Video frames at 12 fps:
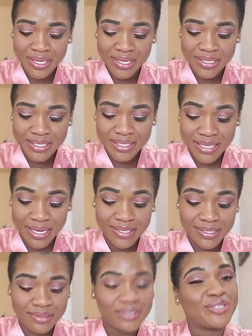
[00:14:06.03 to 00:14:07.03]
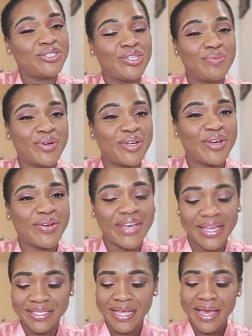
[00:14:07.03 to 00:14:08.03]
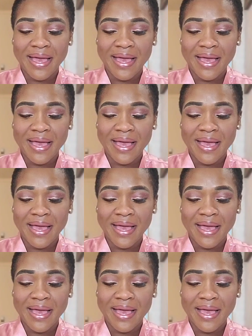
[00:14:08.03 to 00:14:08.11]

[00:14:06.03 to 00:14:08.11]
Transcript: six. There's two more to go, you guys.